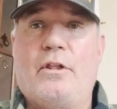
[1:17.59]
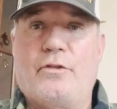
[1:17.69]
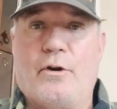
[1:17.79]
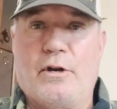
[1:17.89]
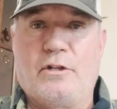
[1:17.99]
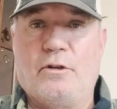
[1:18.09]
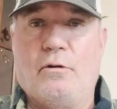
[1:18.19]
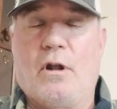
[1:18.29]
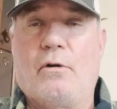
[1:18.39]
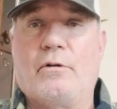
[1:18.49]
32
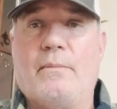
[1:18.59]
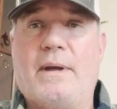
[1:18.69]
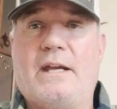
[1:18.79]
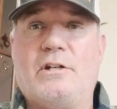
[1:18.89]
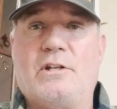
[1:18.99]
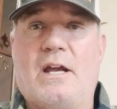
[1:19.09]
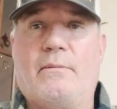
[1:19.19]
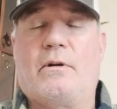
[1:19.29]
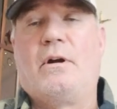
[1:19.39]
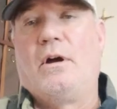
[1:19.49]
long in the main
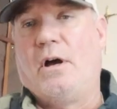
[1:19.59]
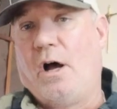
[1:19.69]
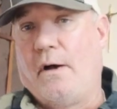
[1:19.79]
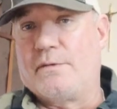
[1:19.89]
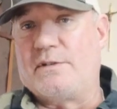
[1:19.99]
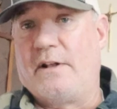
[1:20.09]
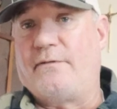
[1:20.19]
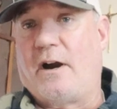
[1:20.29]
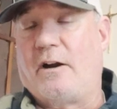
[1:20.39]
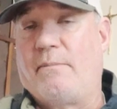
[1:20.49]
chamber, offset
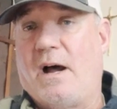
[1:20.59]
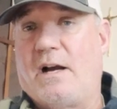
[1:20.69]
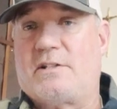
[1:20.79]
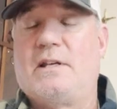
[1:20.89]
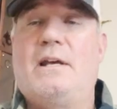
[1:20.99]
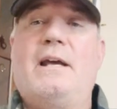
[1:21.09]
firebox,